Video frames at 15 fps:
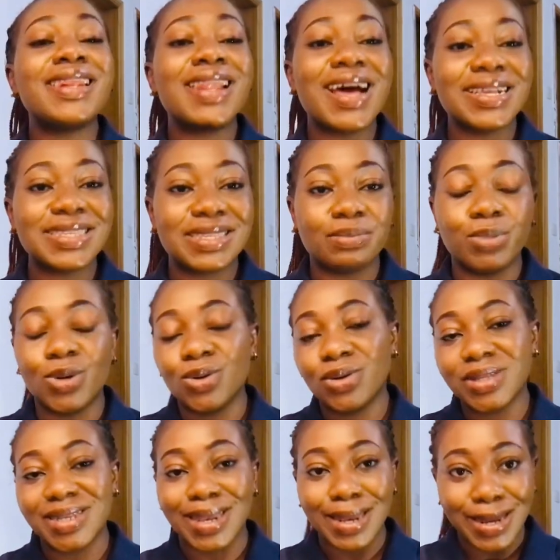Last but
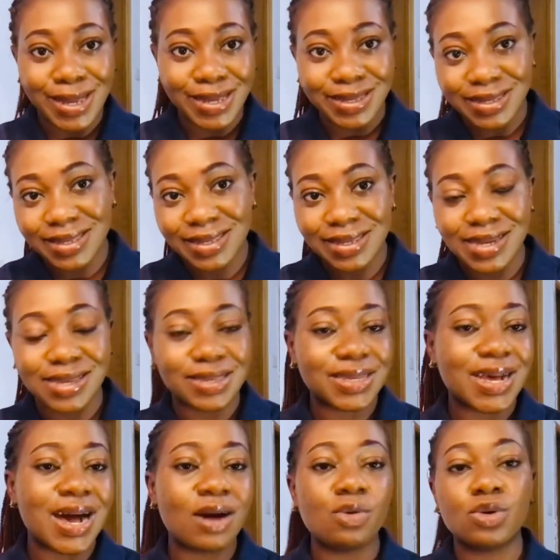not the least is
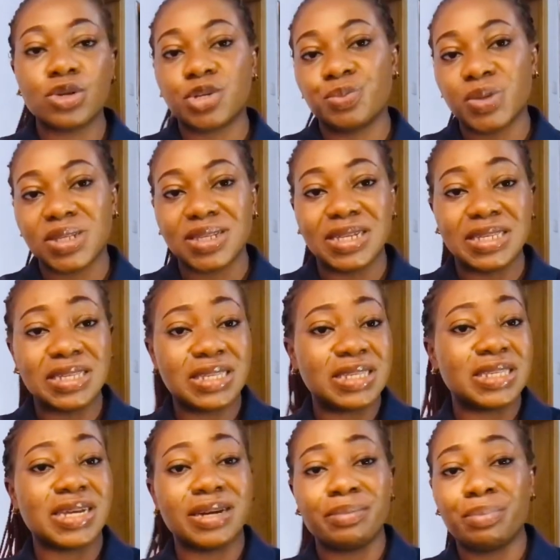car wash business. This
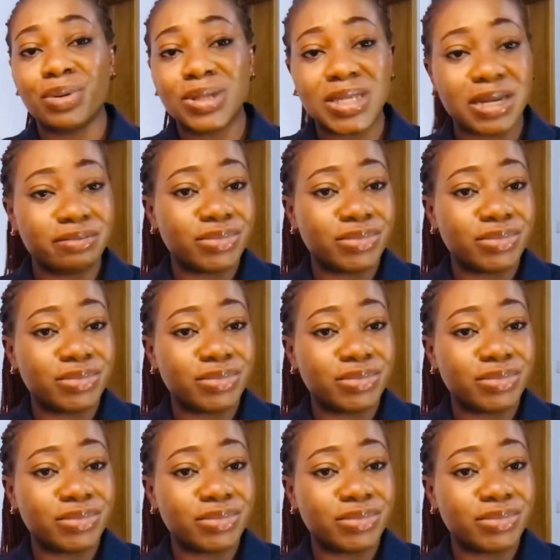is an important